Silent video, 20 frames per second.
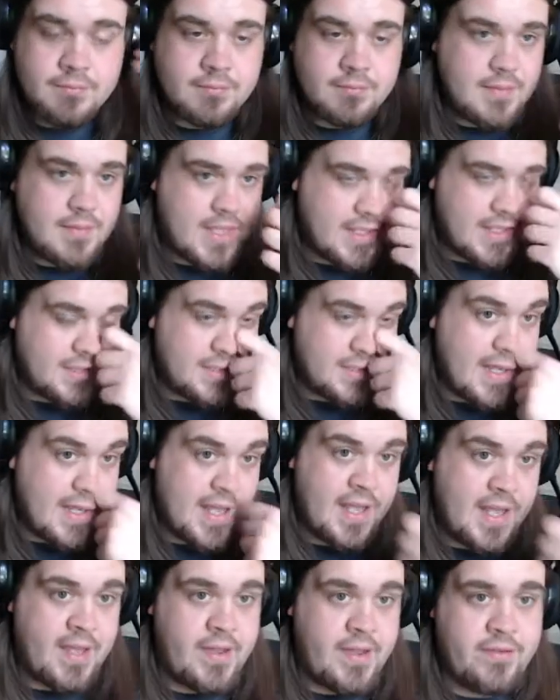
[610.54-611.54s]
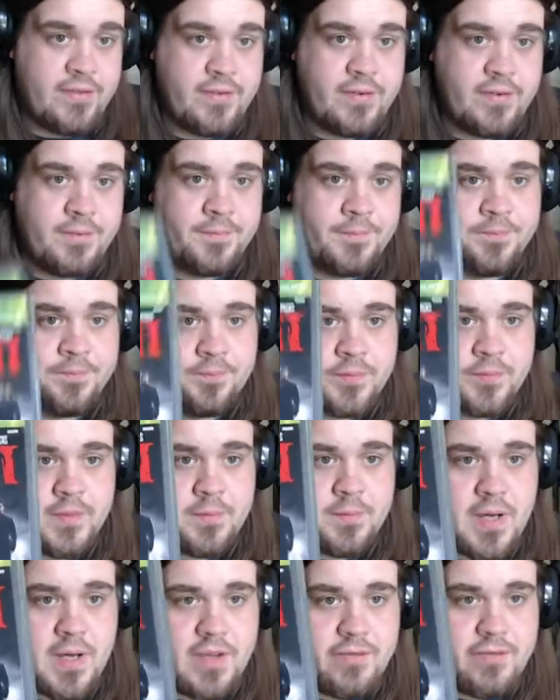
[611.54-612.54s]
Next I have
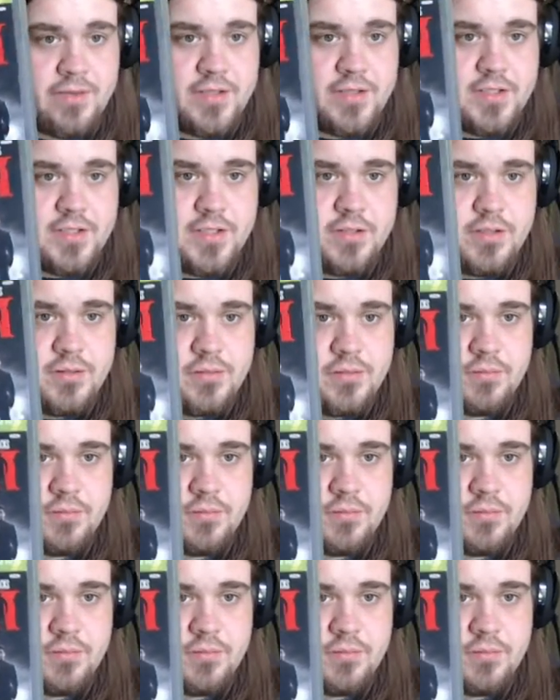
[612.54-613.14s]
Mafia 2